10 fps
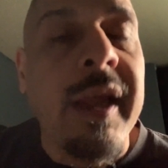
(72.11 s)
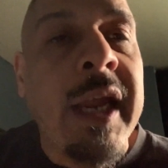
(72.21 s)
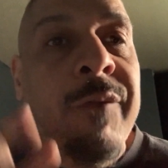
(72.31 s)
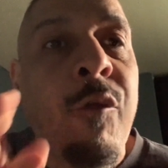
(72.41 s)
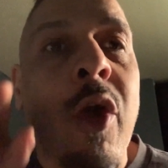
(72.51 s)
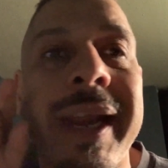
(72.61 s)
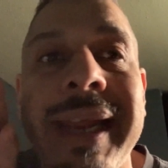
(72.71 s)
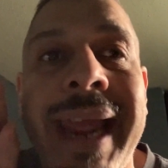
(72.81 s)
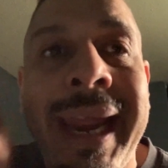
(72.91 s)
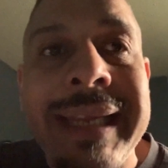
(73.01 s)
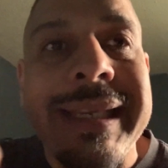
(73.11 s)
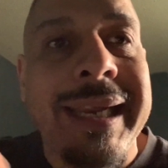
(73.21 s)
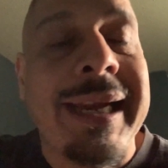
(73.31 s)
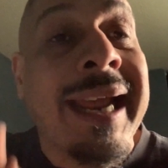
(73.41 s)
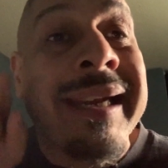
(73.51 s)
he fought
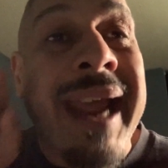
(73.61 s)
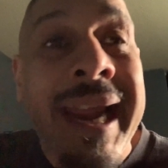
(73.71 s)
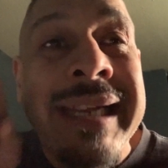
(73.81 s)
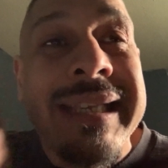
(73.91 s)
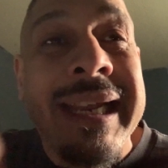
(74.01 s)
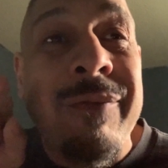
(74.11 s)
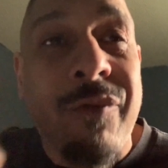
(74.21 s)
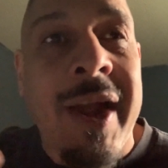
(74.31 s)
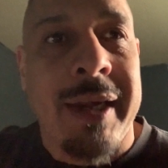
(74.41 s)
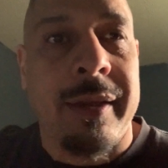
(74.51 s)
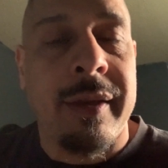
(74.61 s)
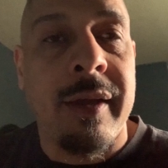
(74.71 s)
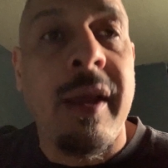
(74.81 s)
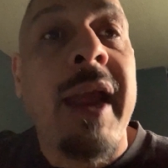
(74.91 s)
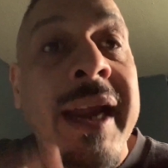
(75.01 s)
18 fights
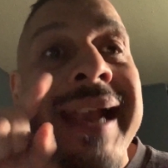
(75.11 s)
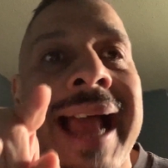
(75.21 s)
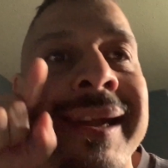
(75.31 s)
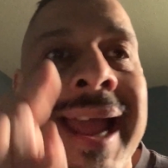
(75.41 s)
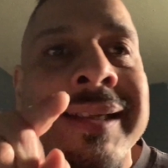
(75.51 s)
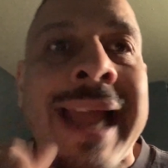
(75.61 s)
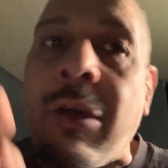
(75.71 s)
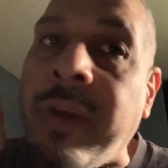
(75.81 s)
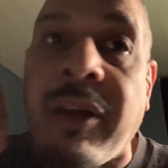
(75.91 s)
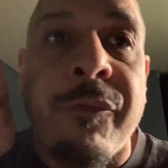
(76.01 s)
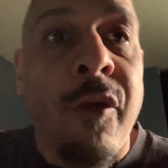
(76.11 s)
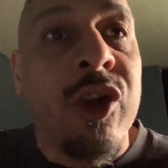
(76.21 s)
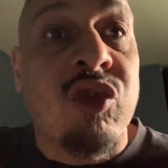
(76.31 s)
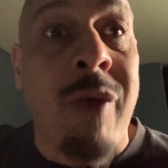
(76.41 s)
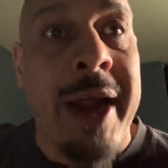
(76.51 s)
and got knocked out in the
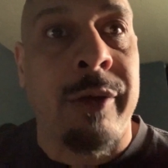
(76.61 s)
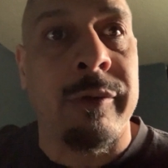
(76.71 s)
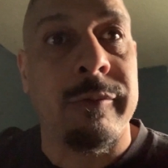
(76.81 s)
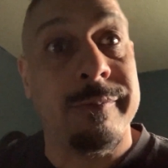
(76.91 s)
first round.